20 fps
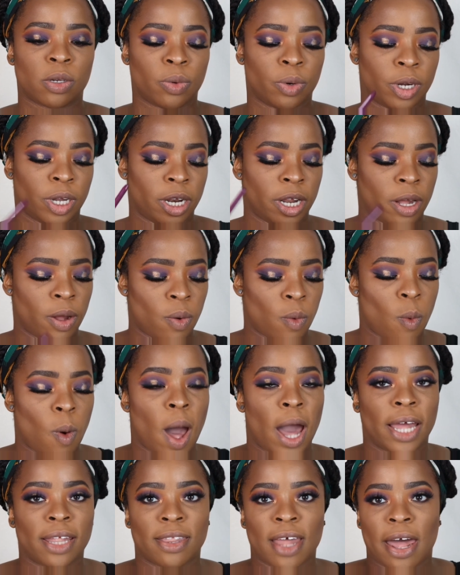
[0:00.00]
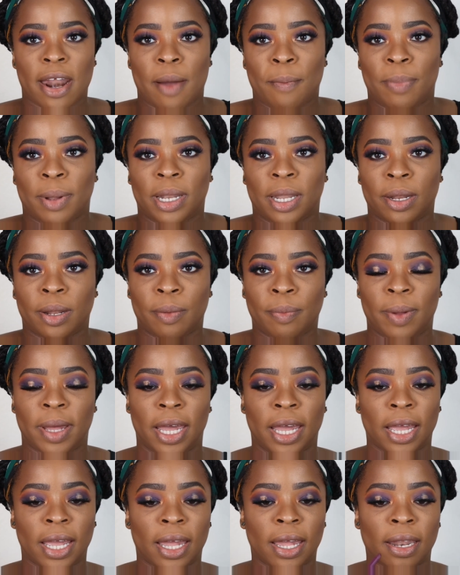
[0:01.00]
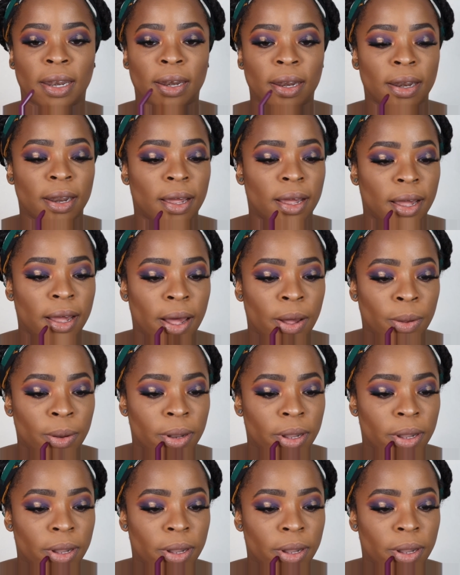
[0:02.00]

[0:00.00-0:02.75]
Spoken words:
And so we're going to wind that up a little bit and